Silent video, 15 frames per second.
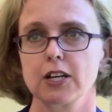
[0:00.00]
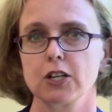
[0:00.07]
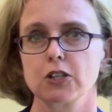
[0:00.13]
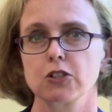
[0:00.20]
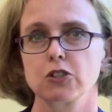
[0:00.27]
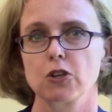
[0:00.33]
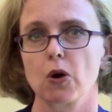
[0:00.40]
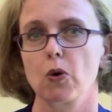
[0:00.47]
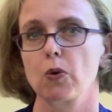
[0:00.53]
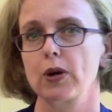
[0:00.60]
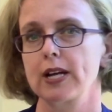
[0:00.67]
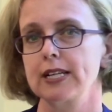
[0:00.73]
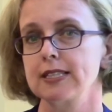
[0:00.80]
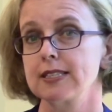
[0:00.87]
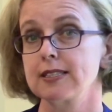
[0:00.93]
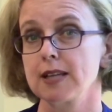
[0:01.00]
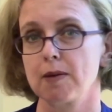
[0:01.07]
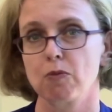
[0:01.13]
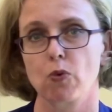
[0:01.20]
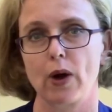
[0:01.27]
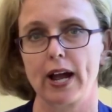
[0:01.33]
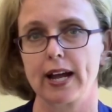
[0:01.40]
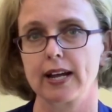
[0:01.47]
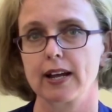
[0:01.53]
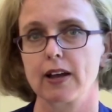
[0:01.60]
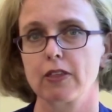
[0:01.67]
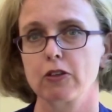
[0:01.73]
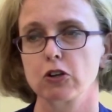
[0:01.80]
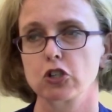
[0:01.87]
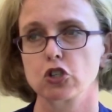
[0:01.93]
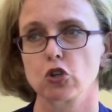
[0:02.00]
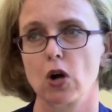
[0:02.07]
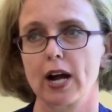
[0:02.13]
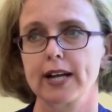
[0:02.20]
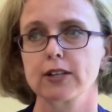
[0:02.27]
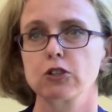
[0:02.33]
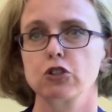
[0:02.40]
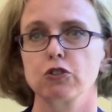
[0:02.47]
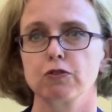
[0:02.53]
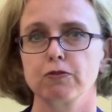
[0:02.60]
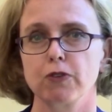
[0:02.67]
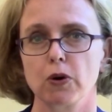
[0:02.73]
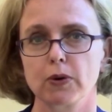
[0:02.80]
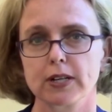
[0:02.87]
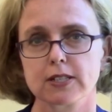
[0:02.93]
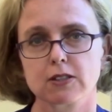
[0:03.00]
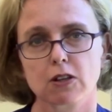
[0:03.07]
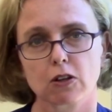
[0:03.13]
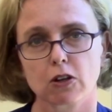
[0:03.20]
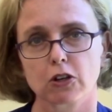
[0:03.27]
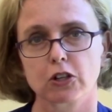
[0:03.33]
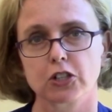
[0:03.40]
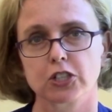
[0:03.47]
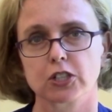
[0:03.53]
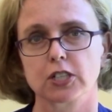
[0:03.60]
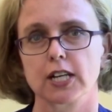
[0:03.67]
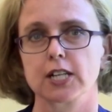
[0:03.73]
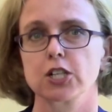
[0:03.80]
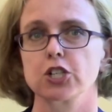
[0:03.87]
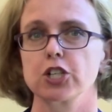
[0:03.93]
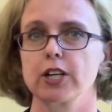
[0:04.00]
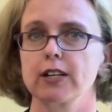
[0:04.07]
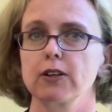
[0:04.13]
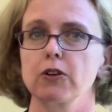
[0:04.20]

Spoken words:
So in some way, they're trying to focus the learner's attention,